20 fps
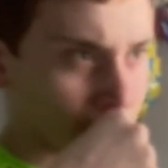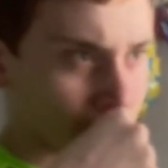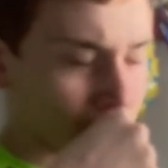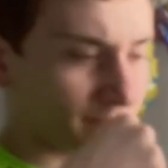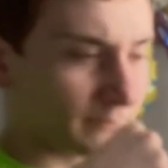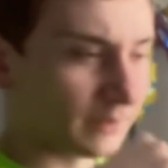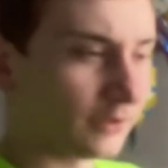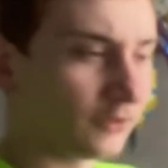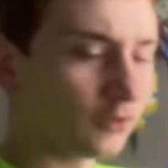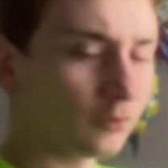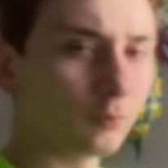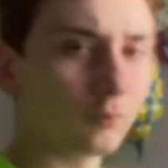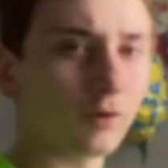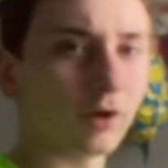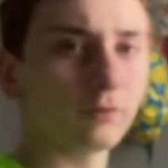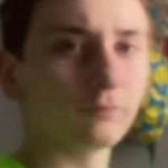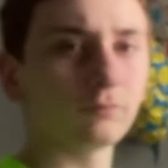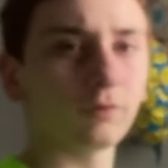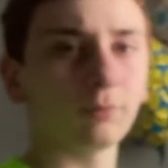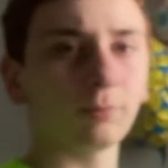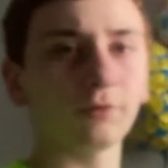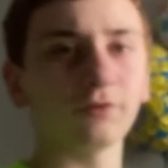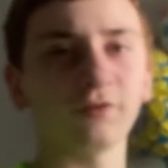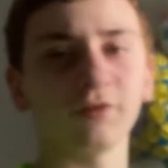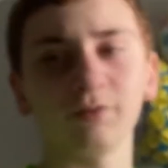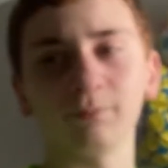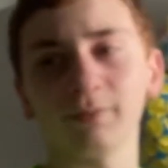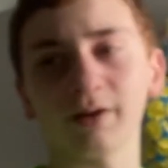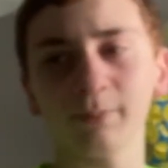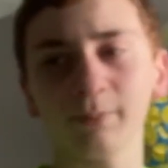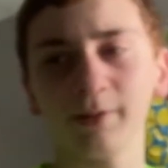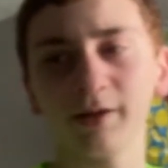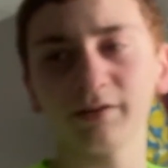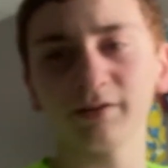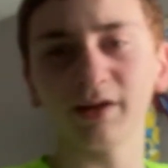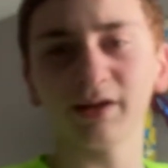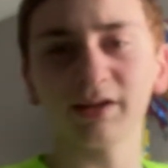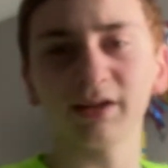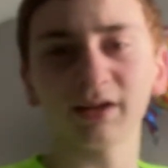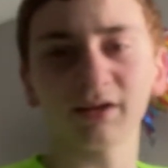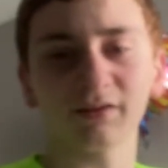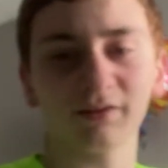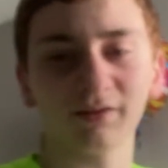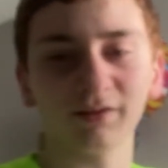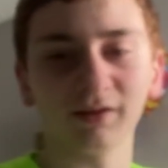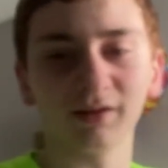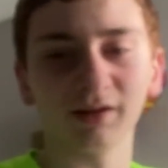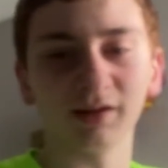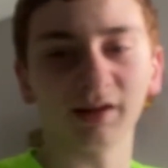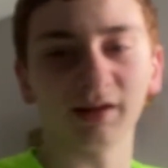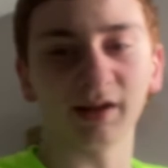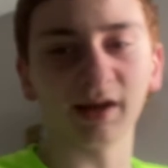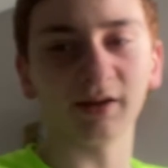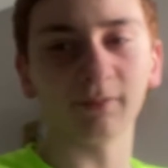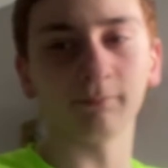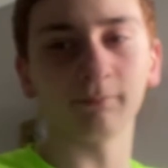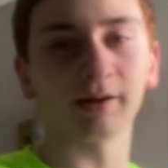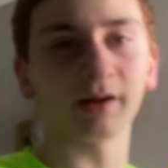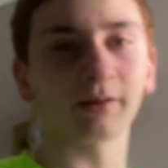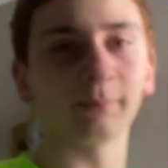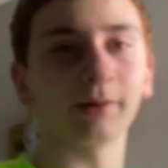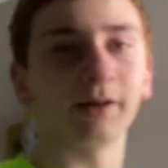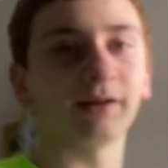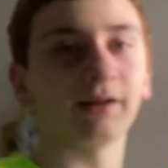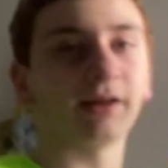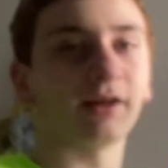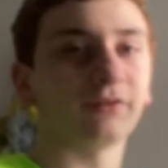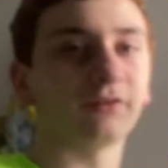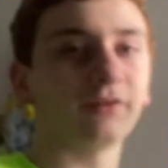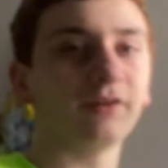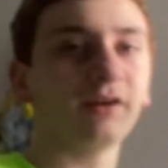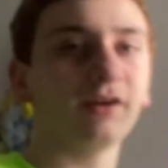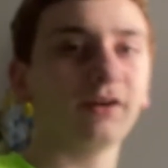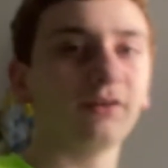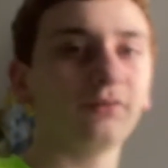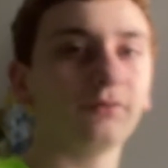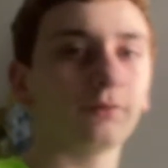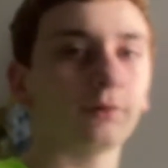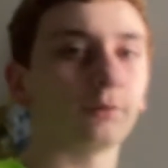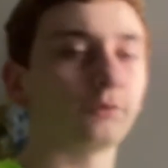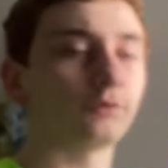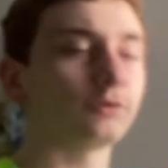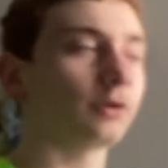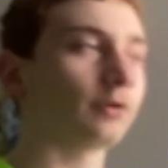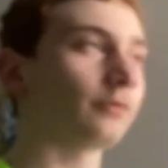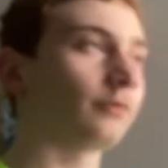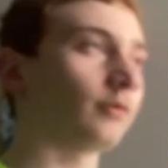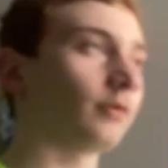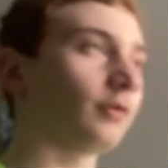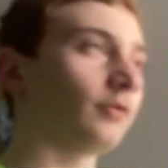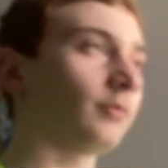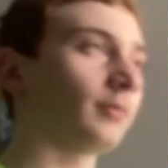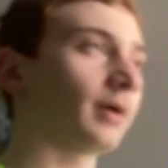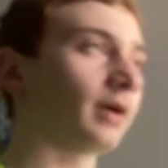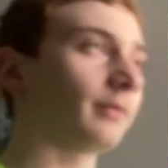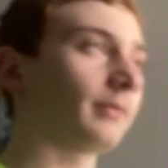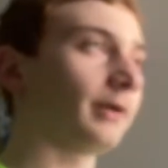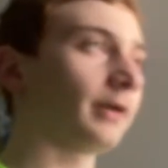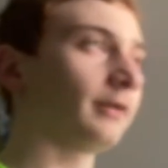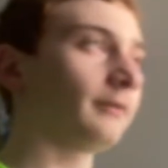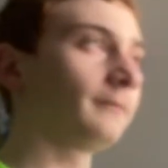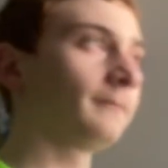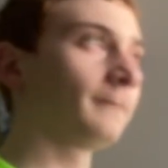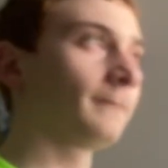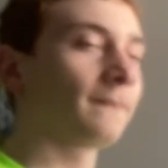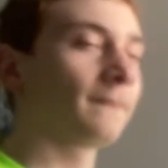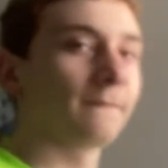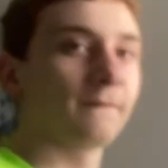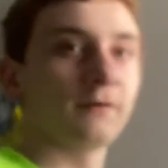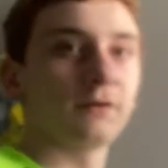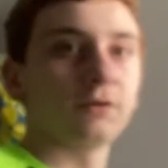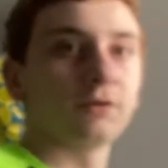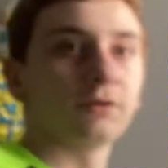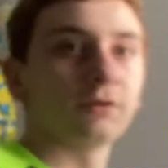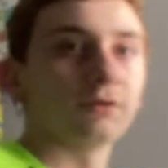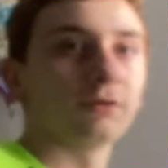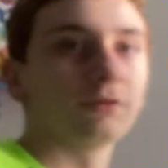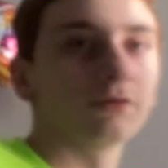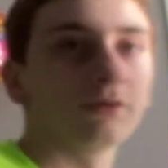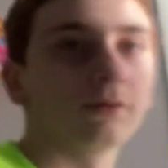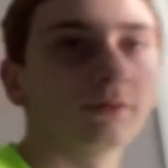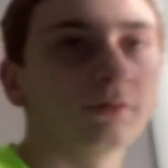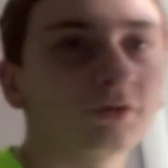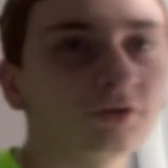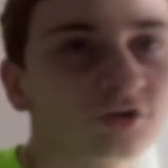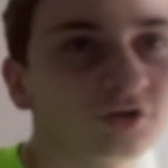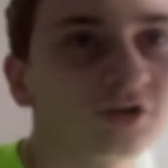This is one where we see MegaMan.EXE and MegaMan.SF, or Star Force Mega Man, show